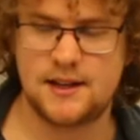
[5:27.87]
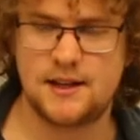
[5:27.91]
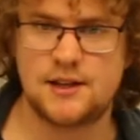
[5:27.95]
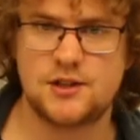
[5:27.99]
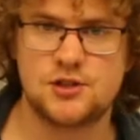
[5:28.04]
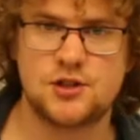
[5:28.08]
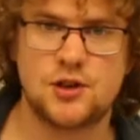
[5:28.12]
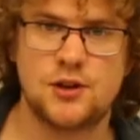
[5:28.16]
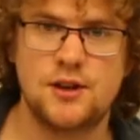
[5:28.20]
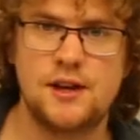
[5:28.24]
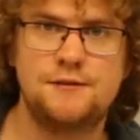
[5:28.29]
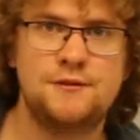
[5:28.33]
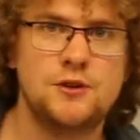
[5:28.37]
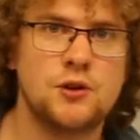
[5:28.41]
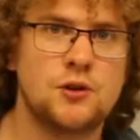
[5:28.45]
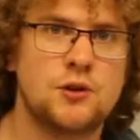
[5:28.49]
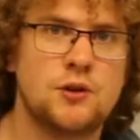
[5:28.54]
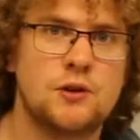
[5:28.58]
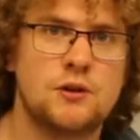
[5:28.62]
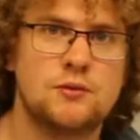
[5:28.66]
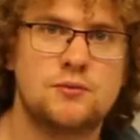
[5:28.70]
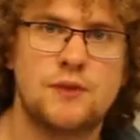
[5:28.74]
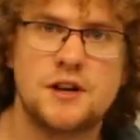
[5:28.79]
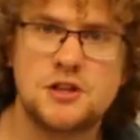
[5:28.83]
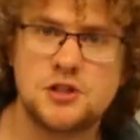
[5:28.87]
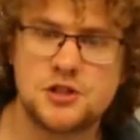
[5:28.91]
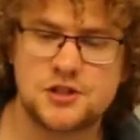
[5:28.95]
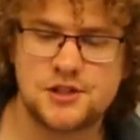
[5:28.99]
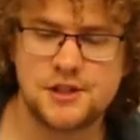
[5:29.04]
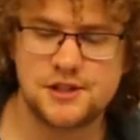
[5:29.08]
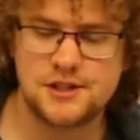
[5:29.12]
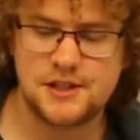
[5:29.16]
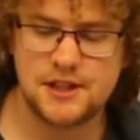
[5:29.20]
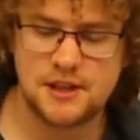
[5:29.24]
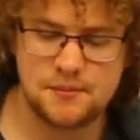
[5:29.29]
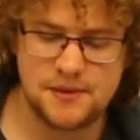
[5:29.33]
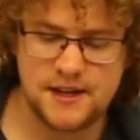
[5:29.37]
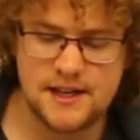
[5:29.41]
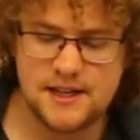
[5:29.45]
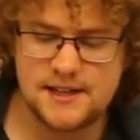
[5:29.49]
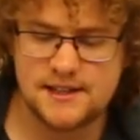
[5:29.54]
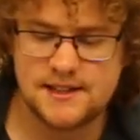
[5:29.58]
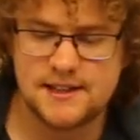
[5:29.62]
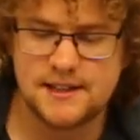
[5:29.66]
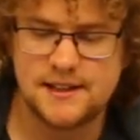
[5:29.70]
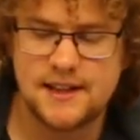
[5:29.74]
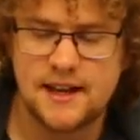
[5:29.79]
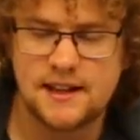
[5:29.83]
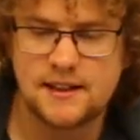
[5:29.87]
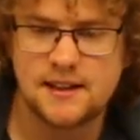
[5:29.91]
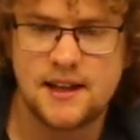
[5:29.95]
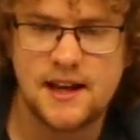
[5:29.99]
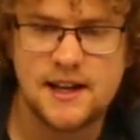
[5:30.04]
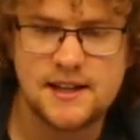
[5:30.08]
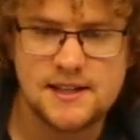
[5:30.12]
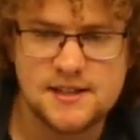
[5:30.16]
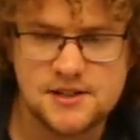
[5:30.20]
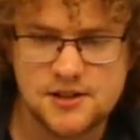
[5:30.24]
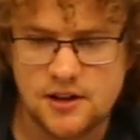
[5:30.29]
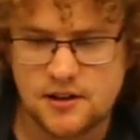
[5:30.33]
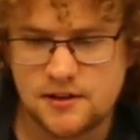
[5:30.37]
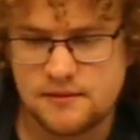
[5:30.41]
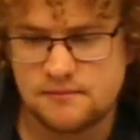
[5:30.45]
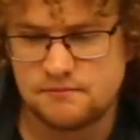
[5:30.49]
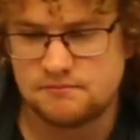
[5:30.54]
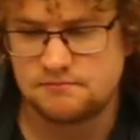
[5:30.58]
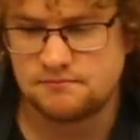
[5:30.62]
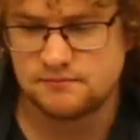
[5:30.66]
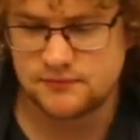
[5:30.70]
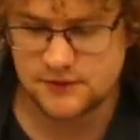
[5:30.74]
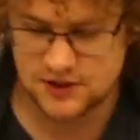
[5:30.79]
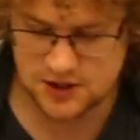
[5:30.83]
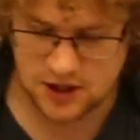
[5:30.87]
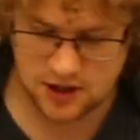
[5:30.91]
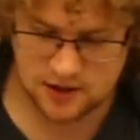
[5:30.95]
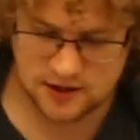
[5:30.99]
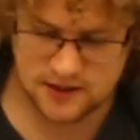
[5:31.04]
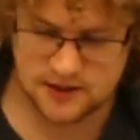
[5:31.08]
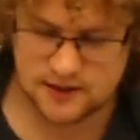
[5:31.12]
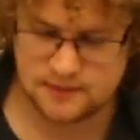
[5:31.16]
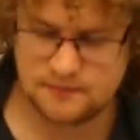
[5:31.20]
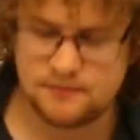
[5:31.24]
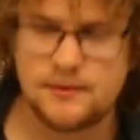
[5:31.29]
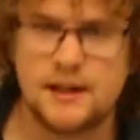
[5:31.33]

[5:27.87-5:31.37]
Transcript: So if you're registered to the piste and that light is on, solid,